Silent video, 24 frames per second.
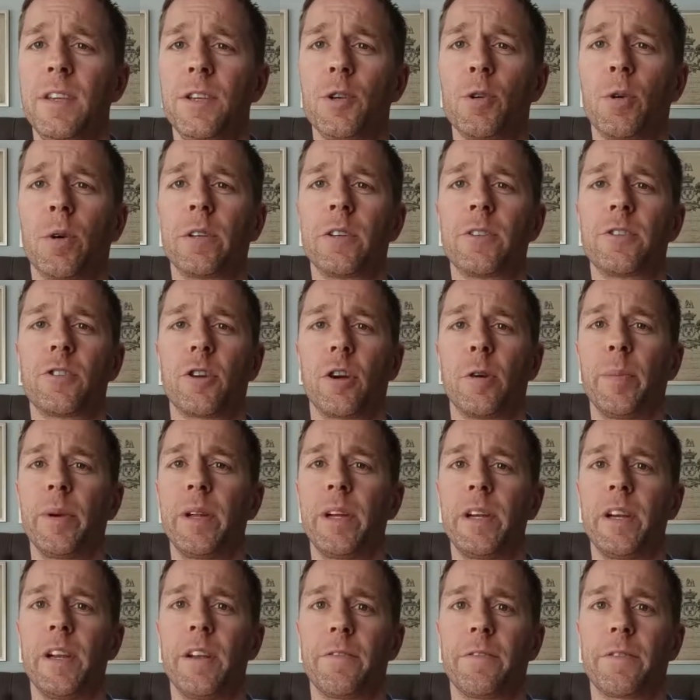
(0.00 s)
you're
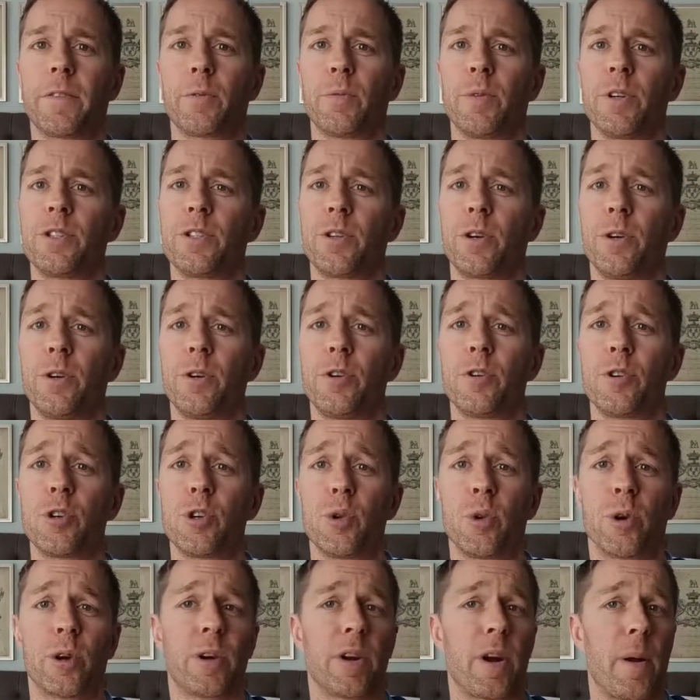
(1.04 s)
determining if the return
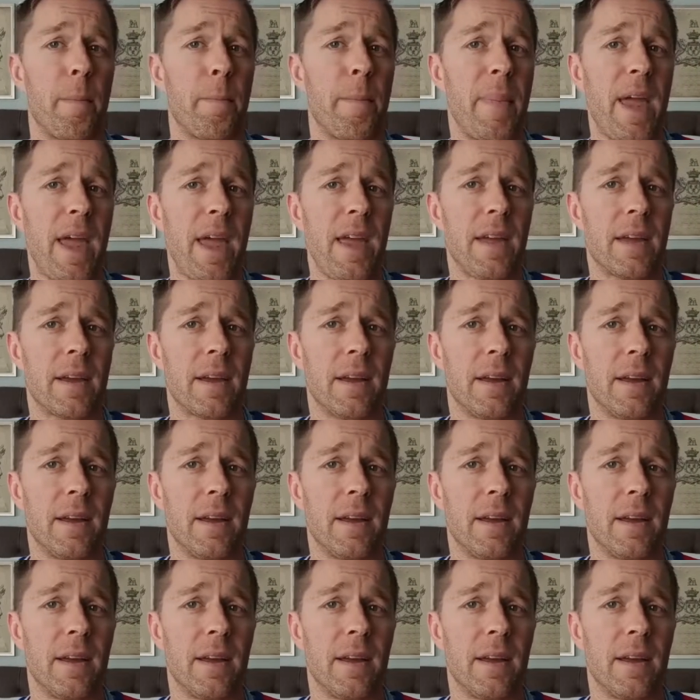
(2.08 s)
you're going to make